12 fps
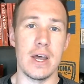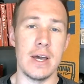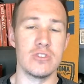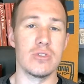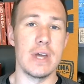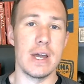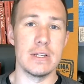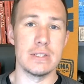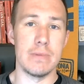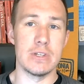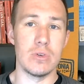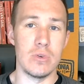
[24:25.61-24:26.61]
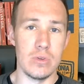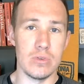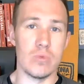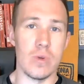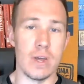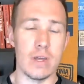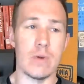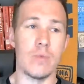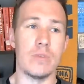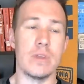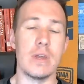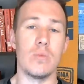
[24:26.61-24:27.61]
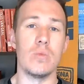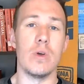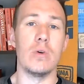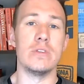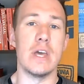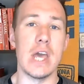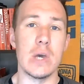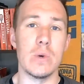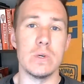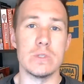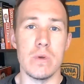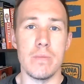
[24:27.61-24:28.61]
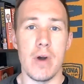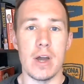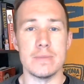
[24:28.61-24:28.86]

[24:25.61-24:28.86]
Andre Onana is much older, right, than De Gea was when we bought him.